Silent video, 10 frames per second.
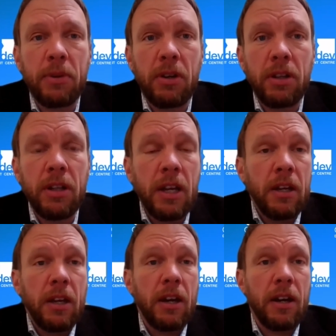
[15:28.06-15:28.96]

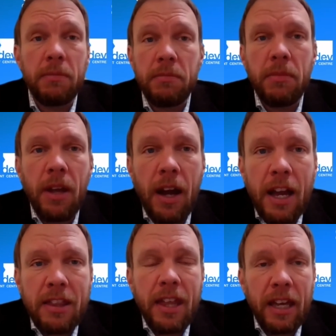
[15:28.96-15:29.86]
capital,
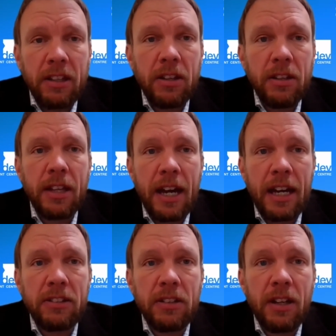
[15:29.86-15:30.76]
I think
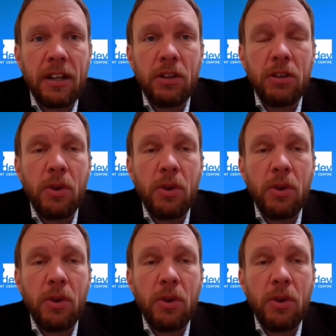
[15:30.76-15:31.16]
that